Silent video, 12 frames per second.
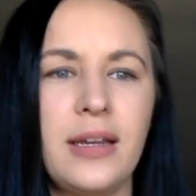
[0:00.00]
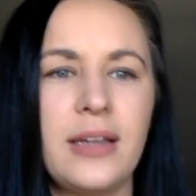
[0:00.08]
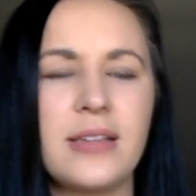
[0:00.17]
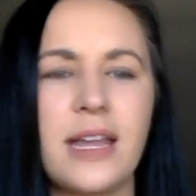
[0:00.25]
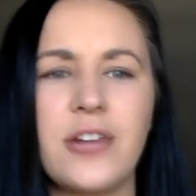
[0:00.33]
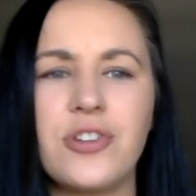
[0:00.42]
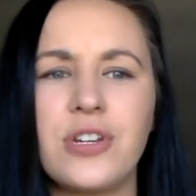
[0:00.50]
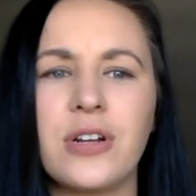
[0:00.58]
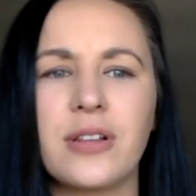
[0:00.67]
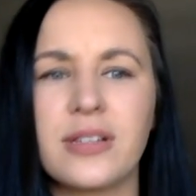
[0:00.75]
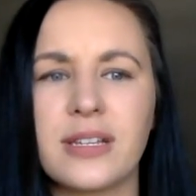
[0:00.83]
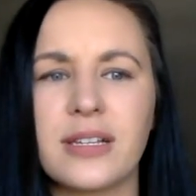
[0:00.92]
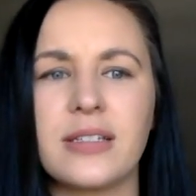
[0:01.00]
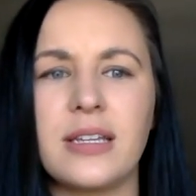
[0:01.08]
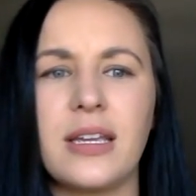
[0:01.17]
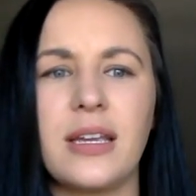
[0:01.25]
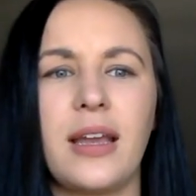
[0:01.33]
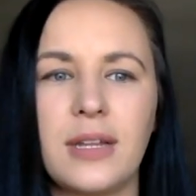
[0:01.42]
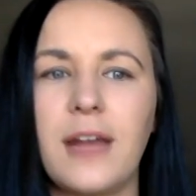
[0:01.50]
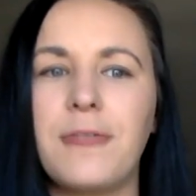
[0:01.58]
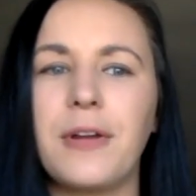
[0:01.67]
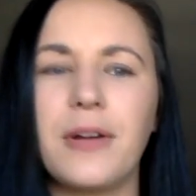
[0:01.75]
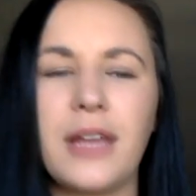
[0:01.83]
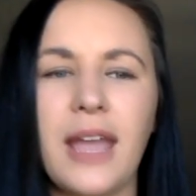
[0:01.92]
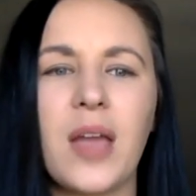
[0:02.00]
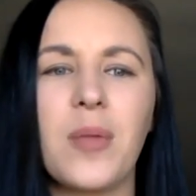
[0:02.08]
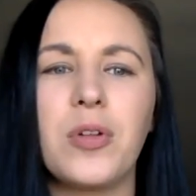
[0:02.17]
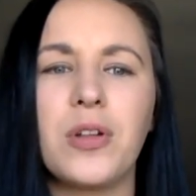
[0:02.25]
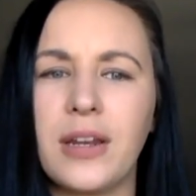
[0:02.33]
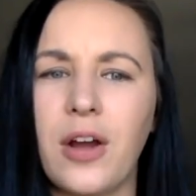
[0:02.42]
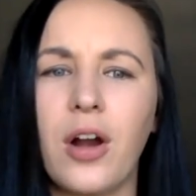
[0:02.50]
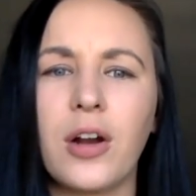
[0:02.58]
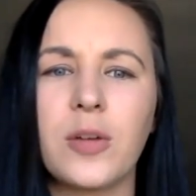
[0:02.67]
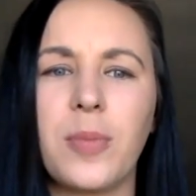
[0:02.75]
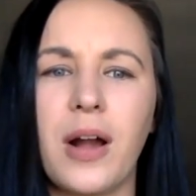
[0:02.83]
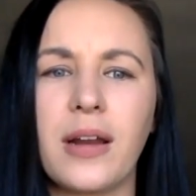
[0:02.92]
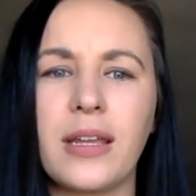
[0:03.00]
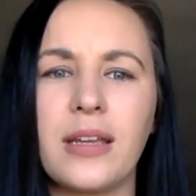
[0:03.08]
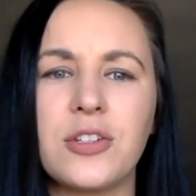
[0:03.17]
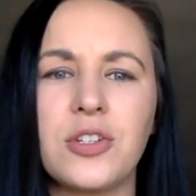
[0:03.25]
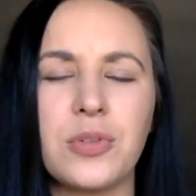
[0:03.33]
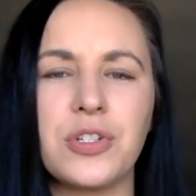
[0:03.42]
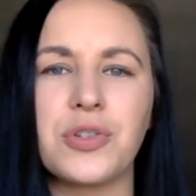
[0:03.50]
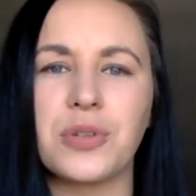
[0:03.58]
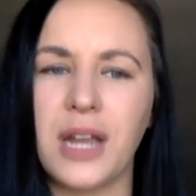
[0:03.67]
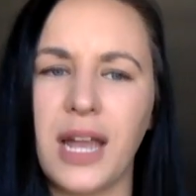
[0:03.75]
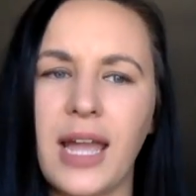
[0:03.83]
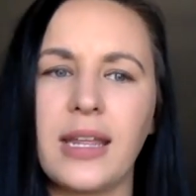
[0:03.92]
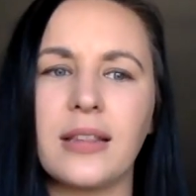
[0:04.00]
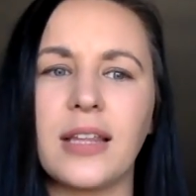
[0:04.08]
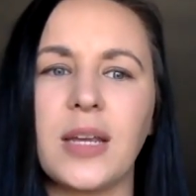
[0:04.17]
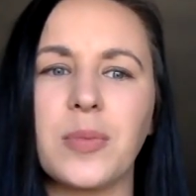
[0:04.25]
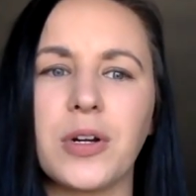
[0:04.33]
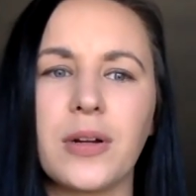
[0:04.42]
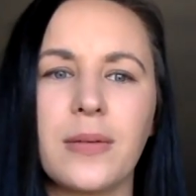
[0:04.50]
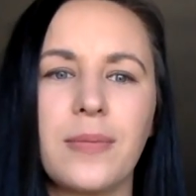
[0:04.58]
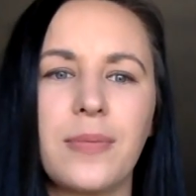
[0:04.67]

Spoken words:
His age neareth 60, a very able and hard body to endure any labor.